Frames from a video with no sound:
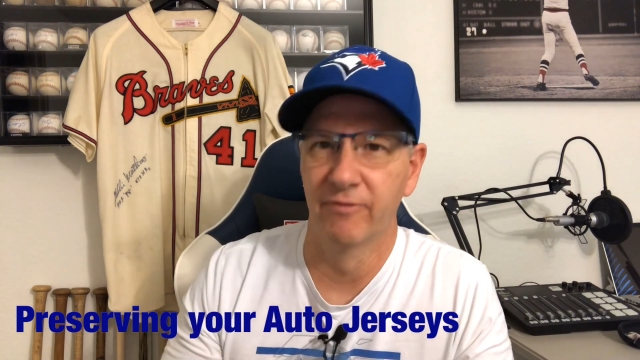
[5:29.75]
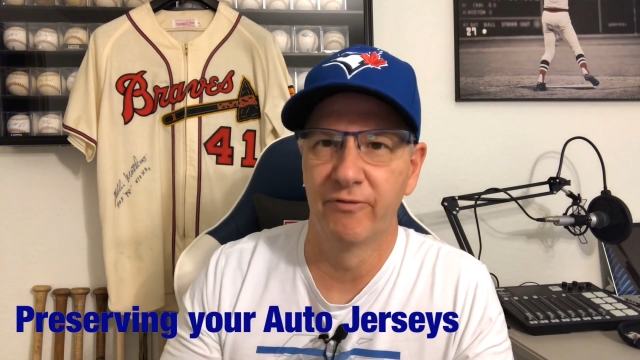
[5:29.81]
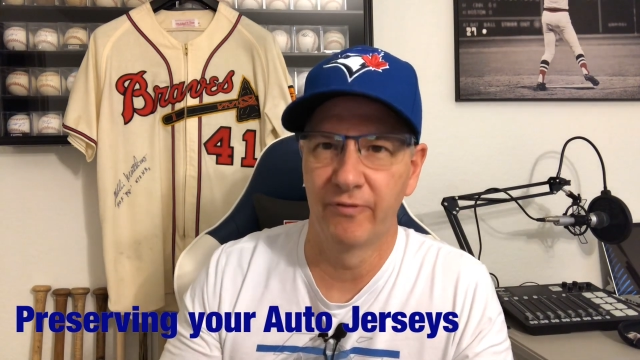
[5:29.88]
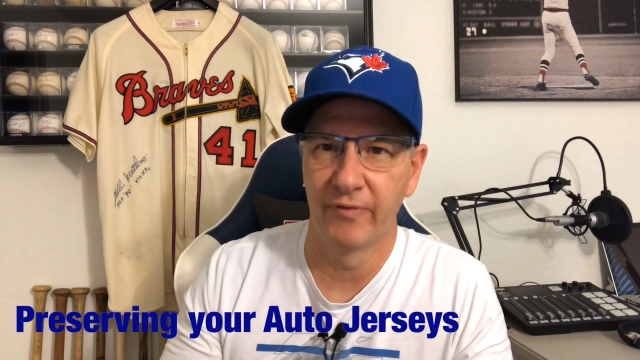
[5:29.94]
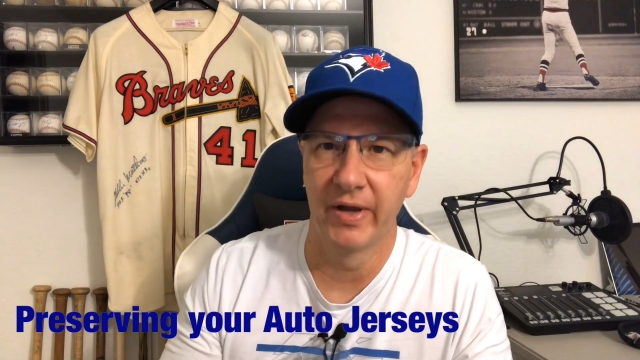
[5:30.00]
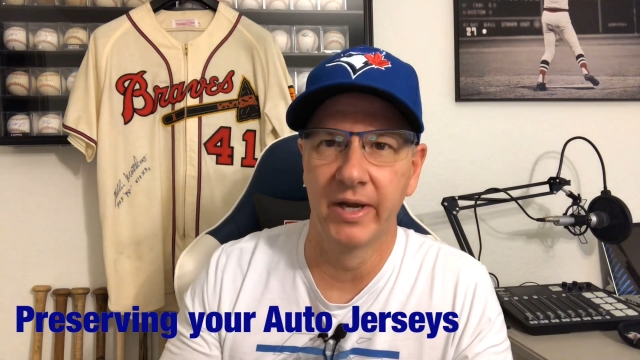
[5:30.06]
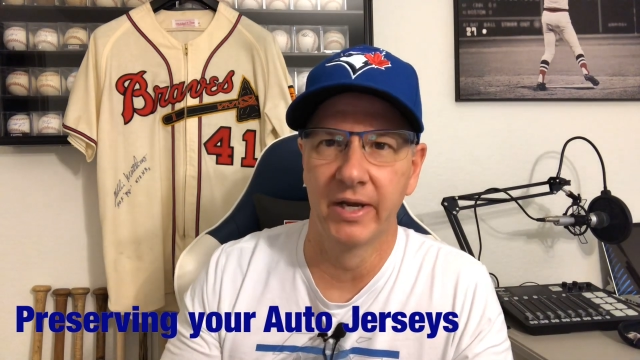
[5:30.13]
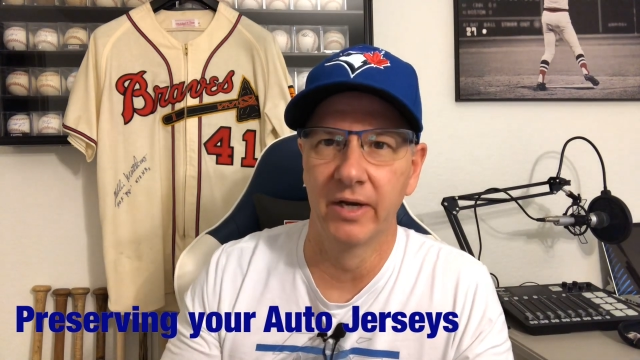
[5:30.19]
to
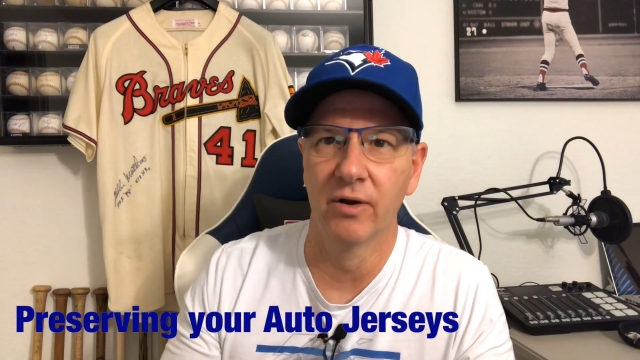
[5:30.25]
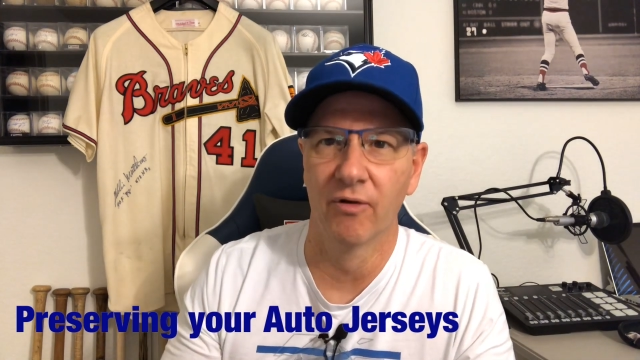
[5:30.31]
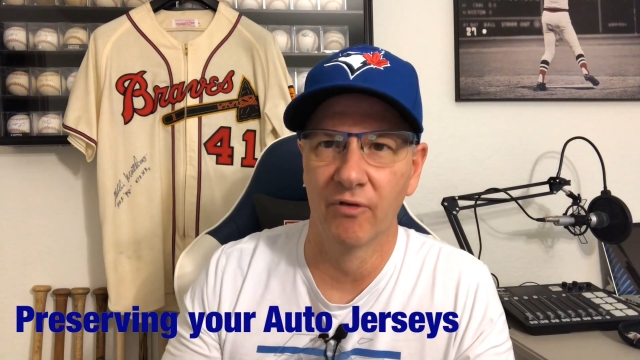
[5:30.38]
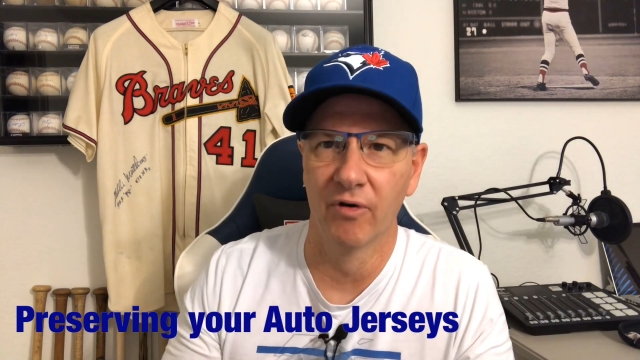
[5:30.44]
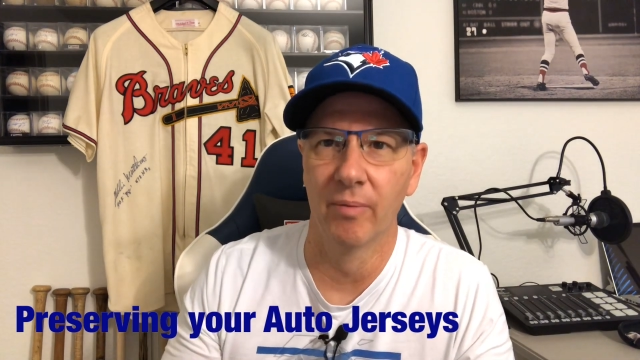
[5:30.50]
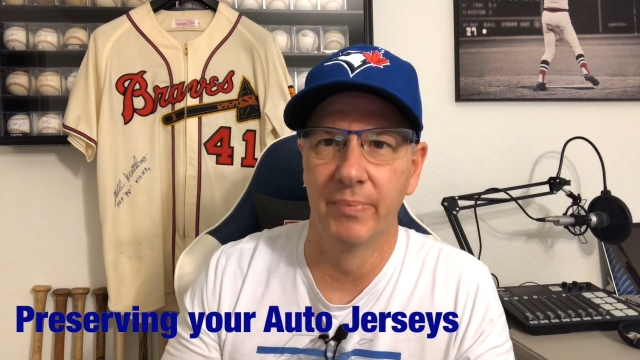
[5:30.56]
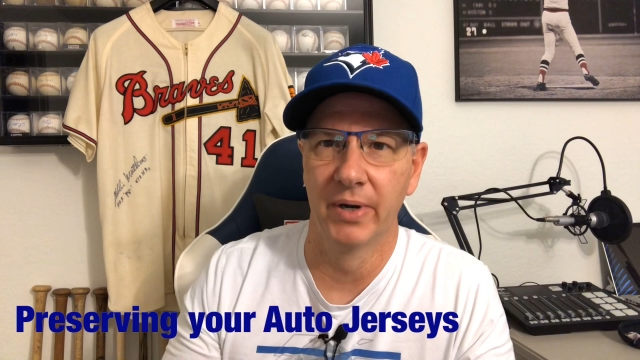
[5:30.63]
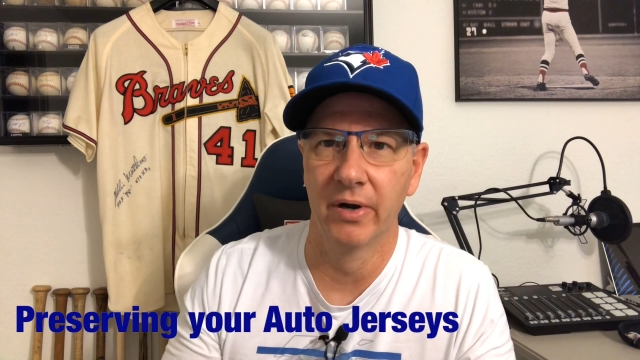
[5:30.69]
fade
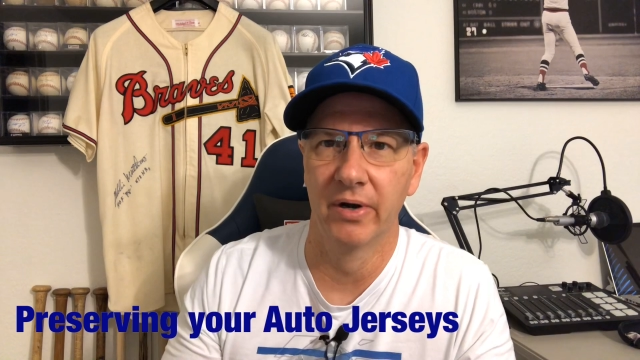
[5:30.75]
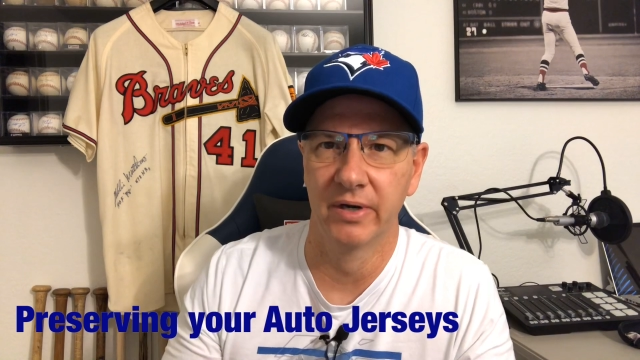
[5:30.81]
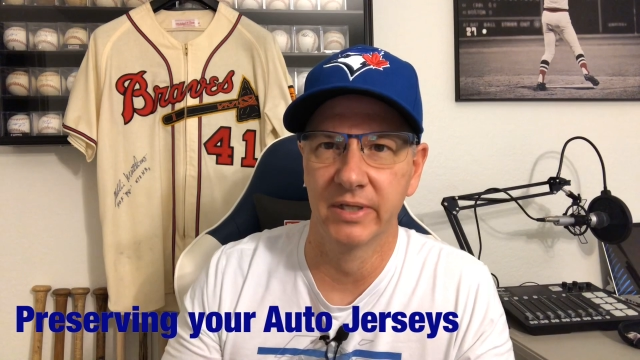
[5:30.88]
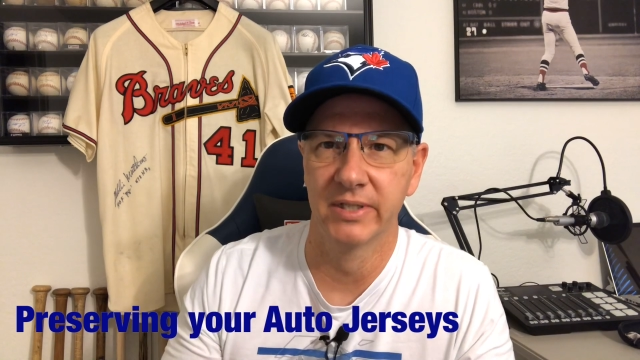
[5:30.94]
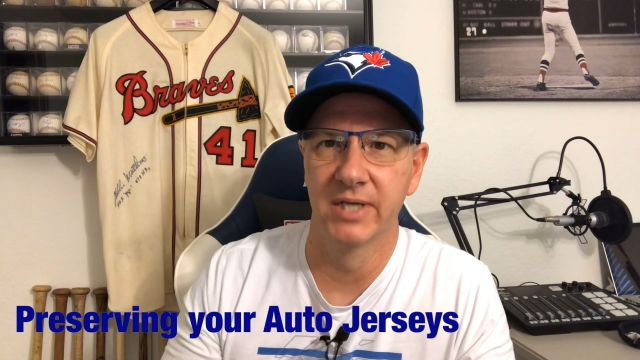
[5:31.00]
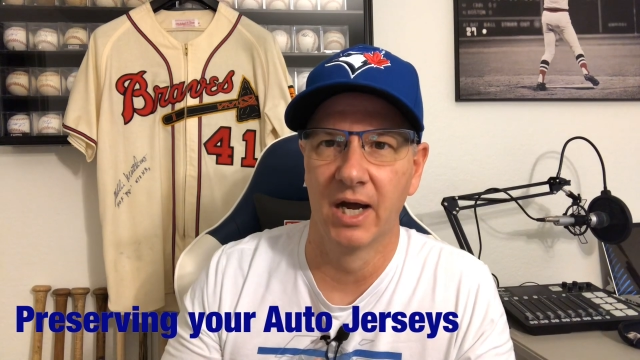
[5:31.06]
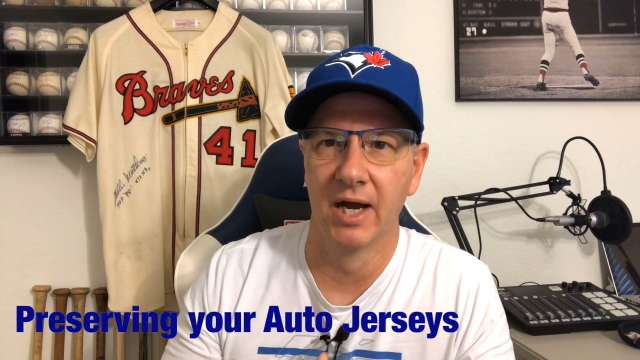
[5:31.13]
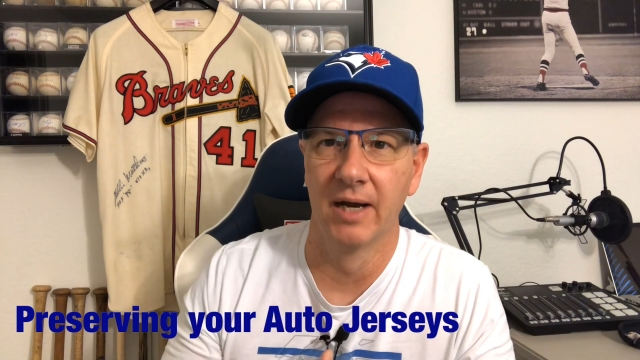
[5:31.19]
over a period
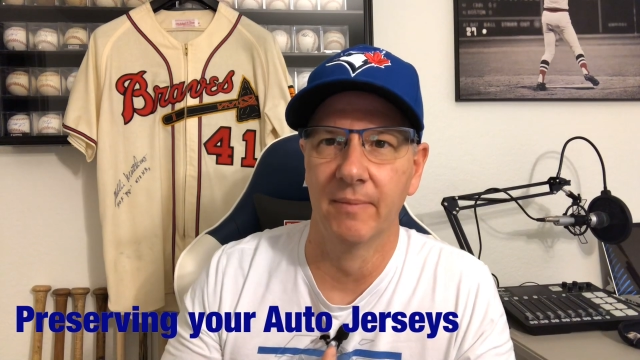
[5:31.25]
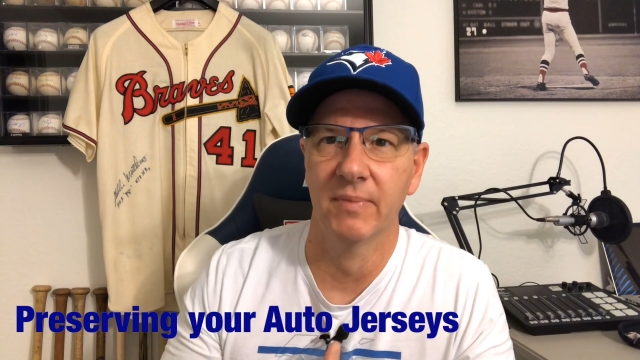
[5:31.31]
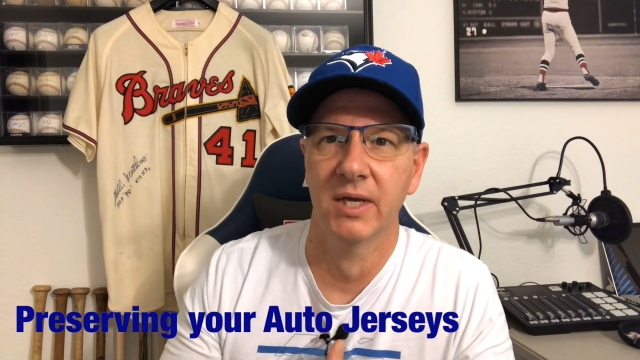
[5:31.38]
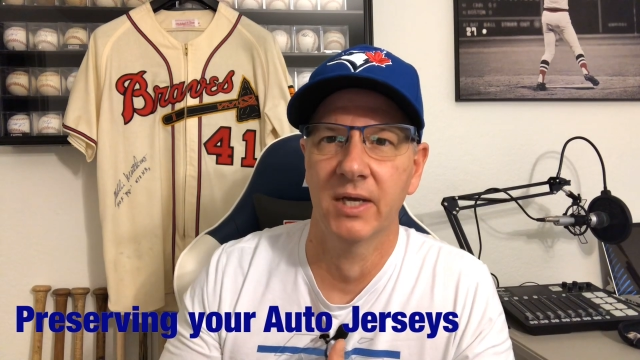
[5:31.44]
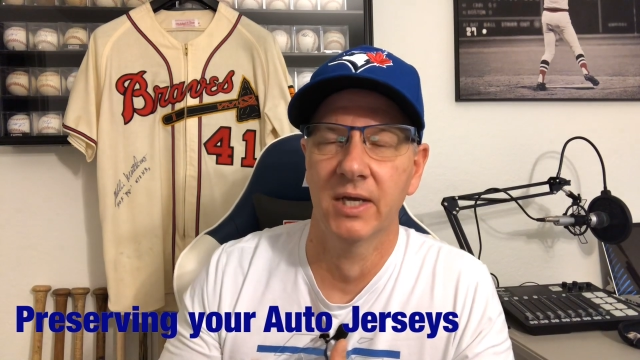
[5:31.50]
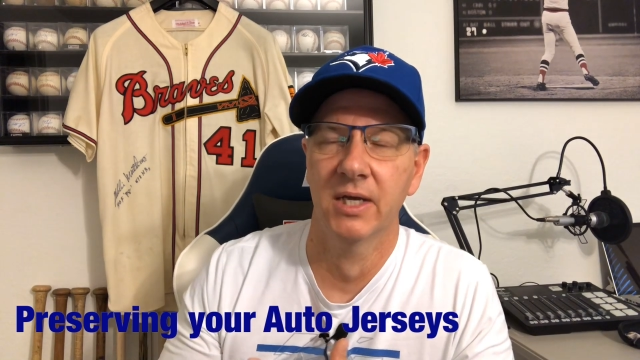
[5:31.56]
of time.